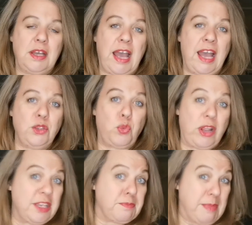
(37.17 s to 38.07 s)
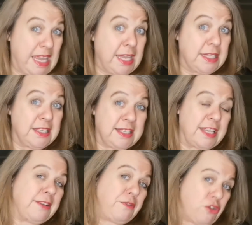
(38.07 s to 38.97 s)
And what it means is
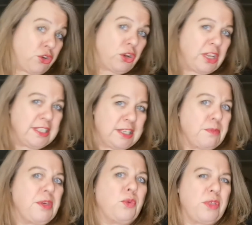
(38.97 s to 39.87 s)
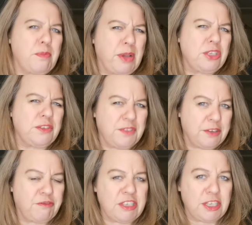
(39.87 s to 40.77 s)
that if you're cooking something with a bunch of
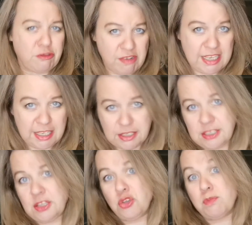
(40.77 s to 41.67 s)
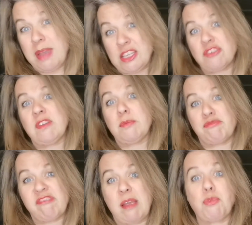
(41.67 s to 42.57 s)
different ingredients, you measure and
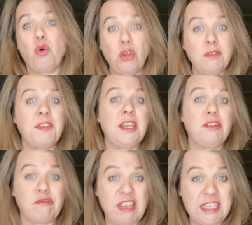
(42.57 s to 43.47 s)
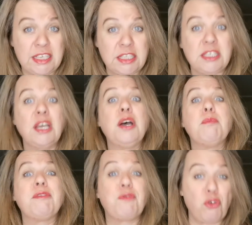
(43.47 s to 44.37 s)
prep all of the ingredients
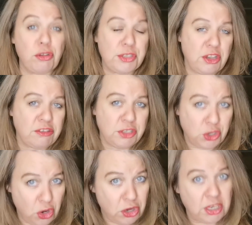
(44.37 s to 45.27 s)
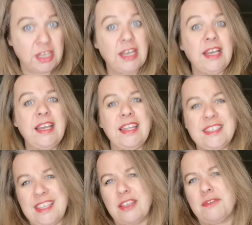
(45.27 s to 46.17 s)
before you start to cook
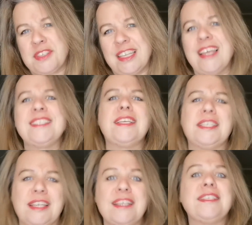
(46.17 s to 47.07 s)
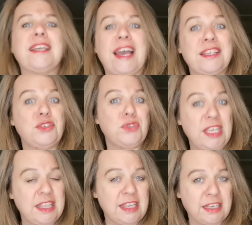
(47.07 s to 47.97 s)
instead of slicing and dicing as you
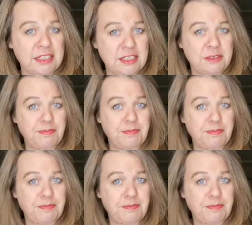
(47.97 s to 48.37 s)
need things.